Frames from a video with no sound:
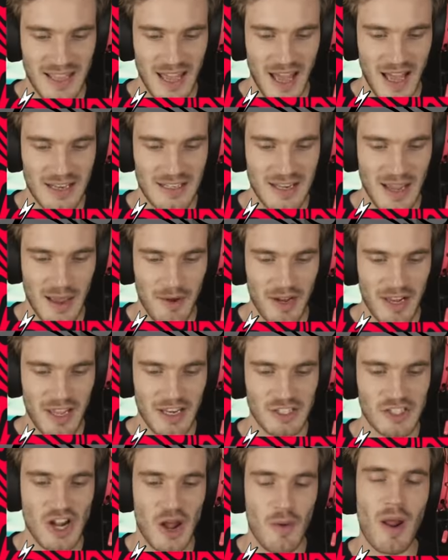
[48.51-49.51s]
God damn it.
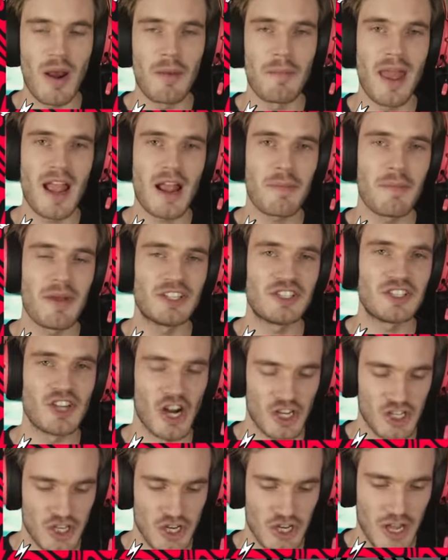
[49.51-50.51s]
Can someone make me
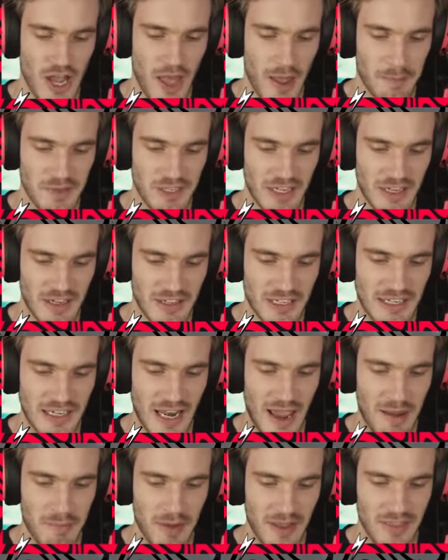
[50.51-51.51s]
suction cup
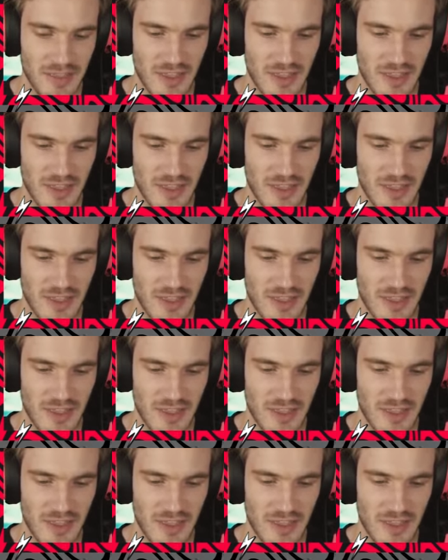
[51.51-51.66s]
climbing